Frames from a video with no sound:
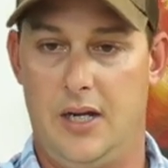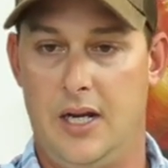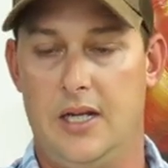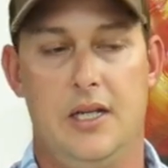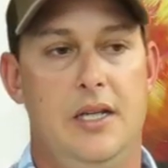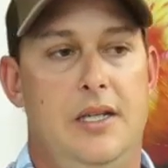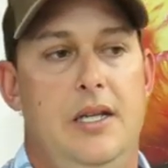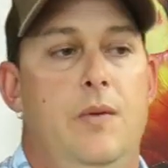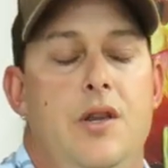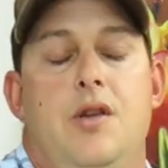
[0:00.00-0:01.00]
You can actually
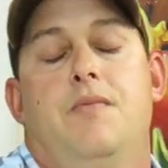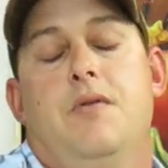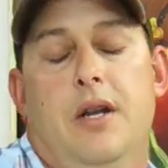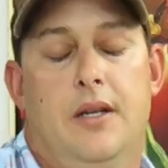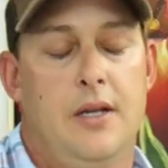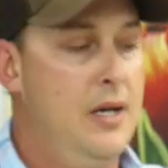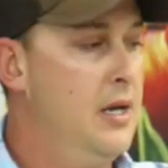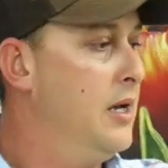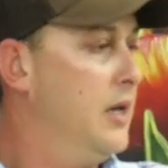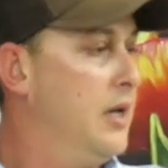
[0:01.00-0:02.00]
see when you pull it,
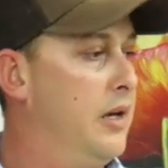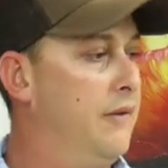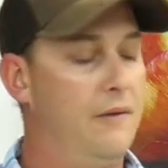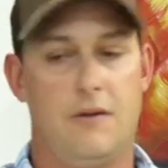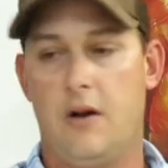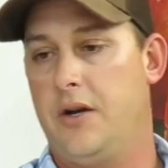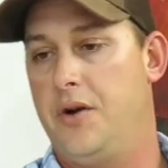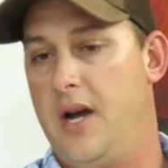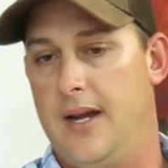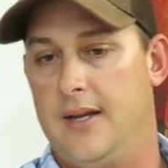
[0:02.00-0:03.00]
and if you've got
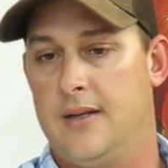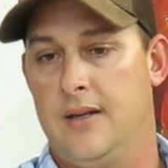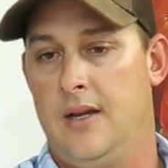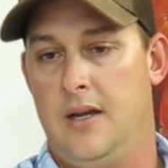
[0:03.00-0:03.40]
it right,